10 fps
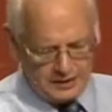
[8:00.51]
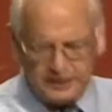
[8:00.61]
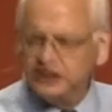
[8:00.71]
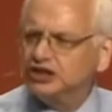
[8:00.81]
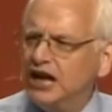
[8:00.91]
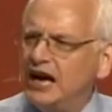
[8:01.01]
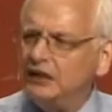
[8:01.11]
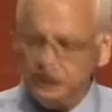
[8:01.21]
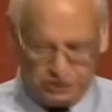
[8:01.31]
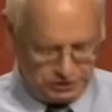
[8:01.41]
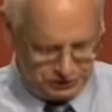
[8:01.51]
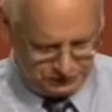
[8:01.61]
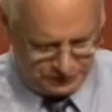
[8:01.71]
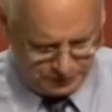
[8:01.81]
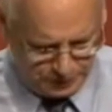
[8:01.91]
think, challenges
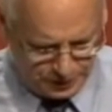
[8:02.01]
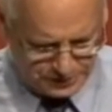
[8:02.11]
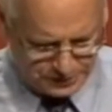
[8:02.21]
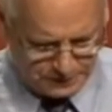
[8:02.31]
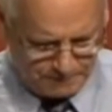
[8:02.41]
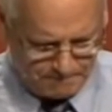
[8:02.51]
for the present.